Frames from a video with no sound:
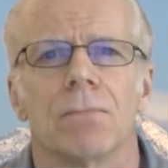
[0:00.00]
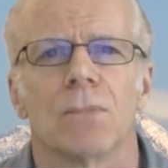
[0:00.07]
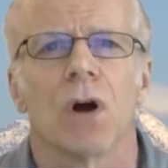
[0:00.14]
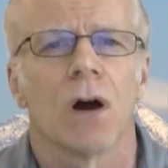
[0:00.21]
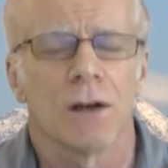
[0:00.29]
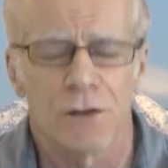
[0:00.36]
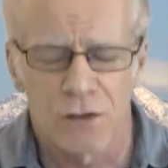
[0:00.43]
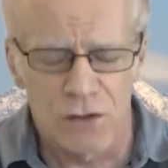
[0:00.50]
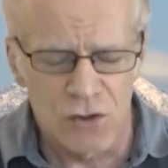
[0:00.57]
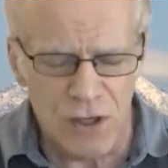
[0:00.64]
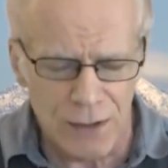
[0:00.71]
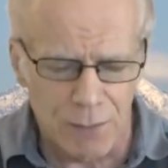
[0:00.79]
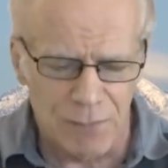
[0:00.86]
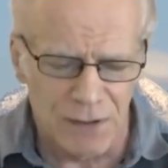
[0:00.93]
God is a
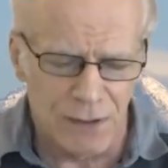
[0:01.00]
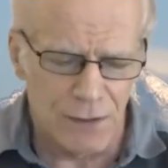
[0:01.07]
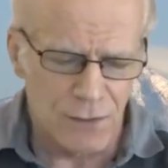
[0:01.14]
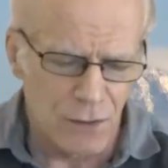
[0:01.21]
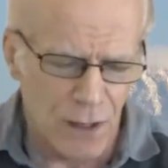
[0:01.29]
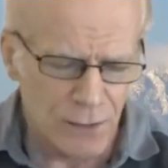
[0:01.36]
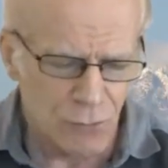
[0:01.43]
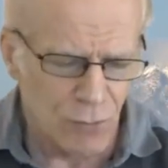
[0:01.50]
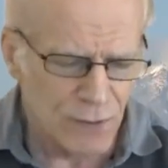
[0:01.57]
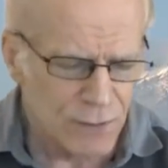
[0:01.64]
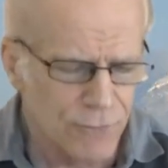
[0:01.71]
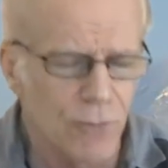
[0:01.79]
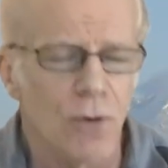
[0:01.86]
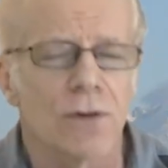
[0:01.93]
gentleman. He's not going
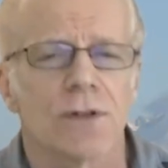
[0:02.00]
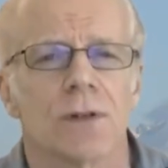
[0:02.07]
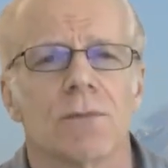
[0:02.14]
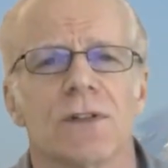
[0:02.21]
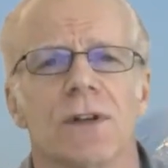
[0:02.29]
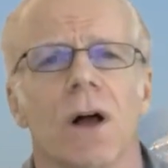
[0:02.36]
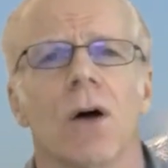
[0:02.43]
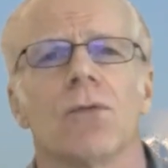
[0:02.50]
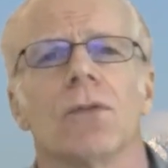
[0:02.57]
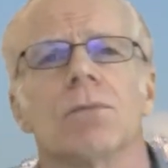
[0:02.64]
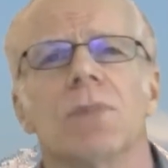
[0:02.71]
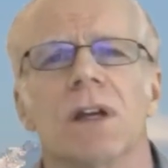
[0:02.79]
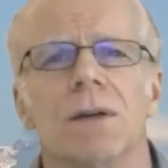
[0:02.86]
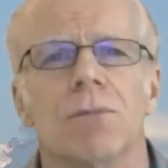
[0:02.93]
to force himself
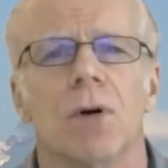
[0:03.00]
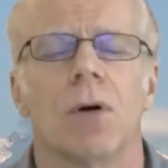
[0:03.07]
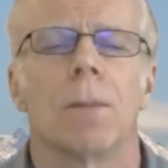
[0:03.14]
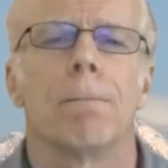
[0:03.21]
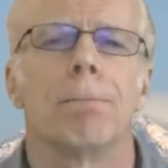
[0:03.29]
on people.